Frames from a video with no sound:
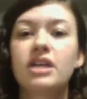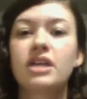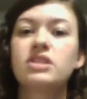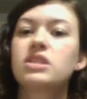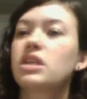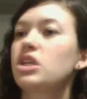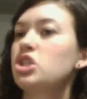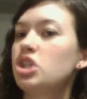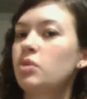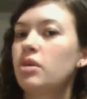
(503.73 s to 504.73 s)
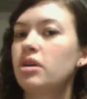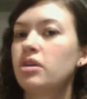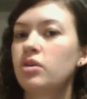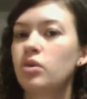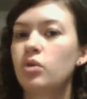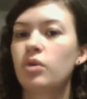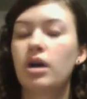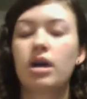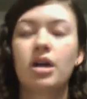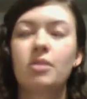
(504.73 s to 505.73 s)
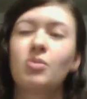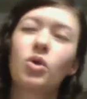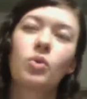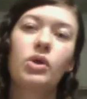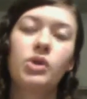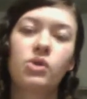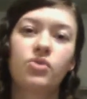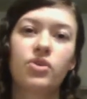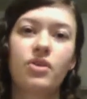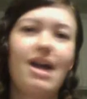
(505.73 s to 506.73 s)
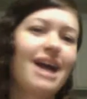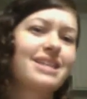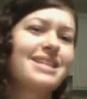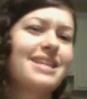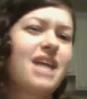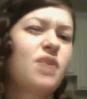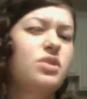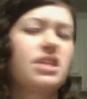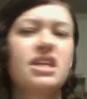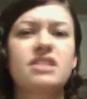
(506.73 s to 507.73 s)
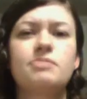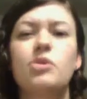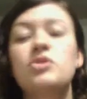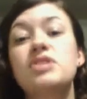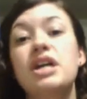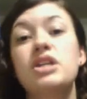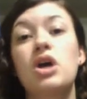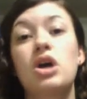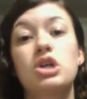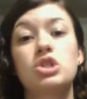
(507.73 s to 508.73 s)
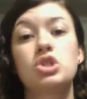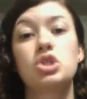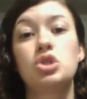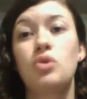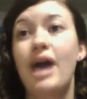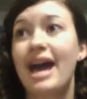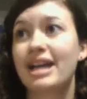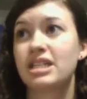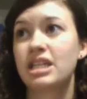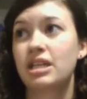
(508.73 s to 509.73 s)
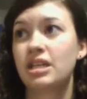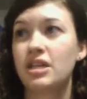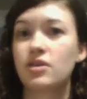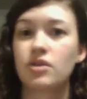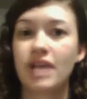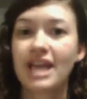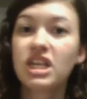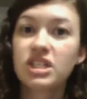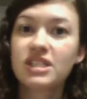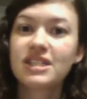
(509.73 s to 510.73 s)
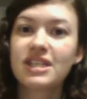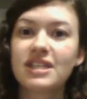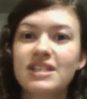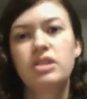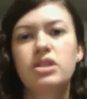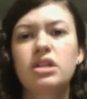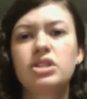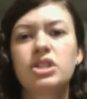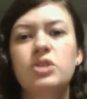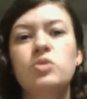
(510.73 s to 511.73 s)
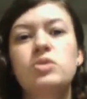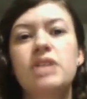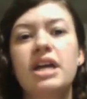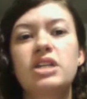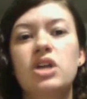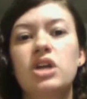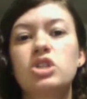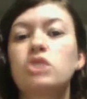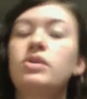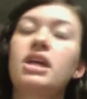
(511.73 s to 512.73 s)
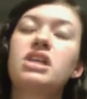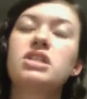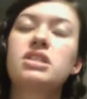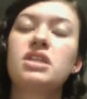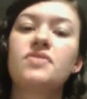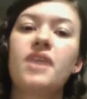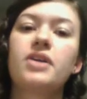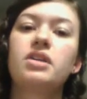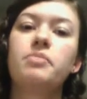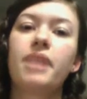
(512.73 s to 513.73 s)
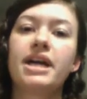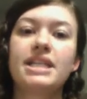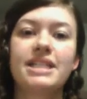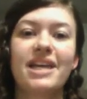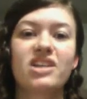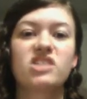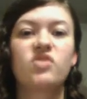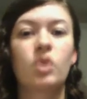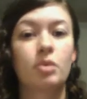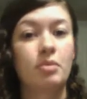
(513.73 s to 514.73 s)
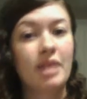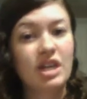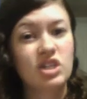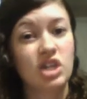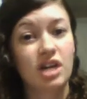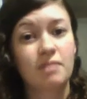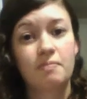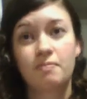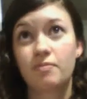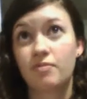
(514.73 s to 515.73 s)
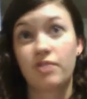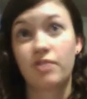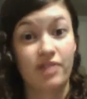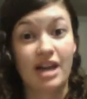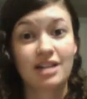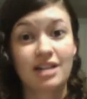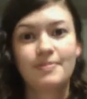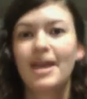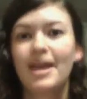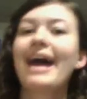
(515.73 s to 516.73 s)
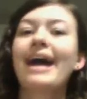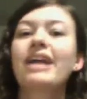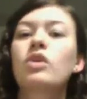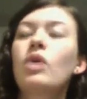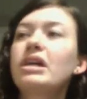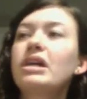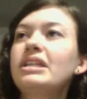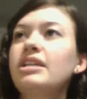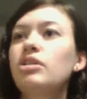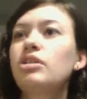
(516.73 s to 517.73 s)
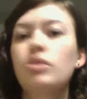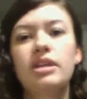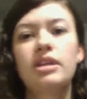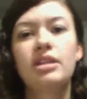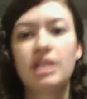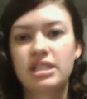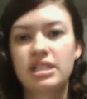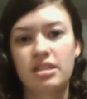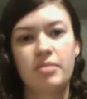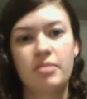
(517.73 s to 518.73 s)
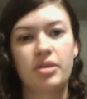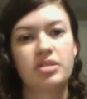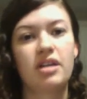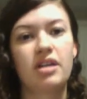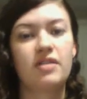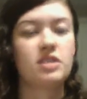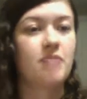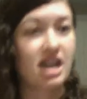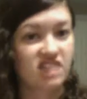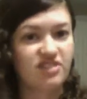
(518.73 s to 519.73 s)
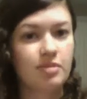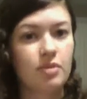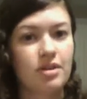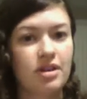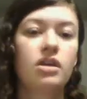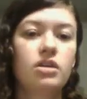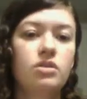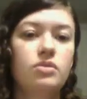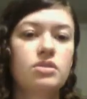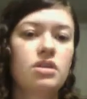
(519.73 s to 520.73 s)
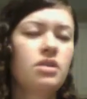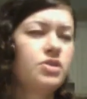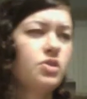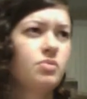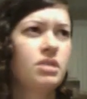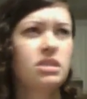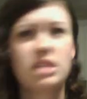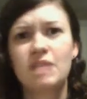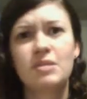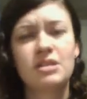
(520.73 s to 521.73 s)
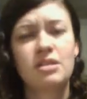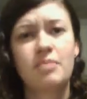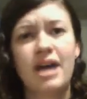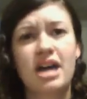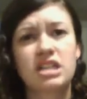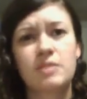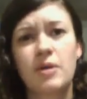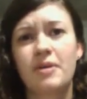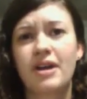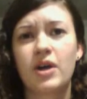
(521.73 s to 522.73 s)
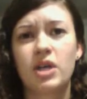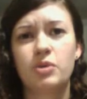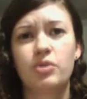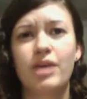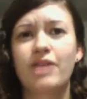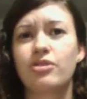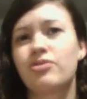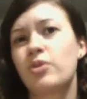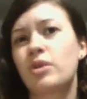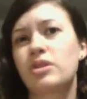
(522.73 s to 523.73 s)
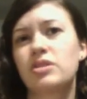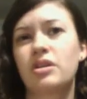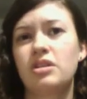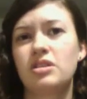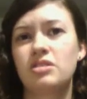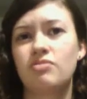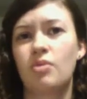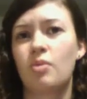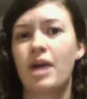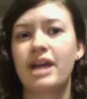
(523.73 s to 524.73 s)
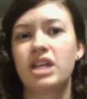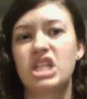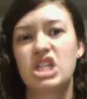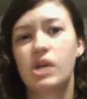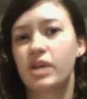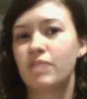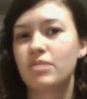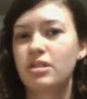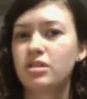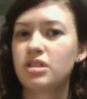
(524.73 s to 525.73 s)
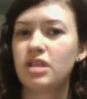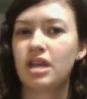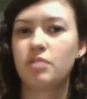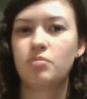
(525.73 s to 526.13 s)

Hyunsik and Siwan, who are more well known for their acting nowadays, both signed on to acting-geared agencies. Dongjun, who signed on to an agency founded by ZE:A's former manager, fun fact, and Kwanghee, who enlisted in the military this past February, who has also made statements in the past about how he would rather focus on his variety show image than